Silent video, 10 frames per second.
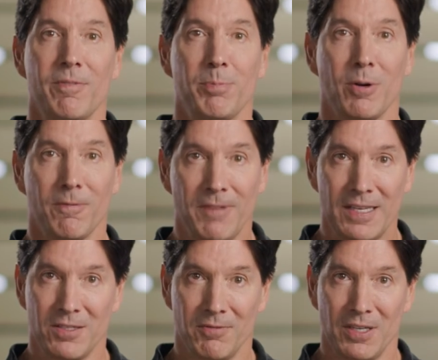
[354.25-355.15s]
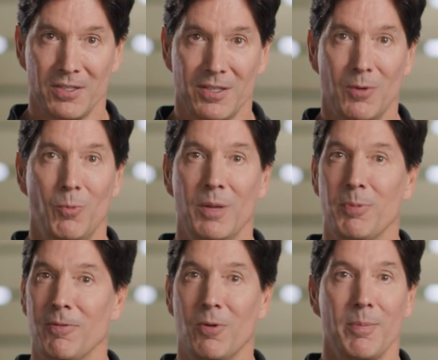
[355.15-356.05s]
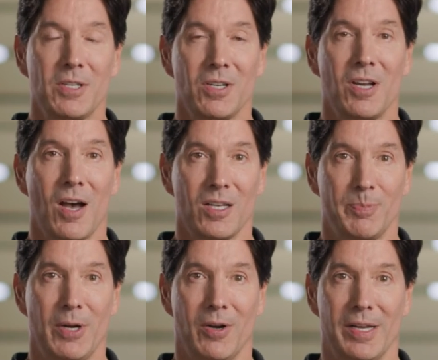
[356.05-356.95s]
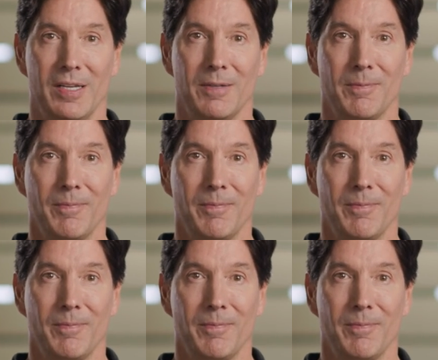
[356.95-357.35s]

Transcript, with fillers: of pervasiveness with performance and cost parity.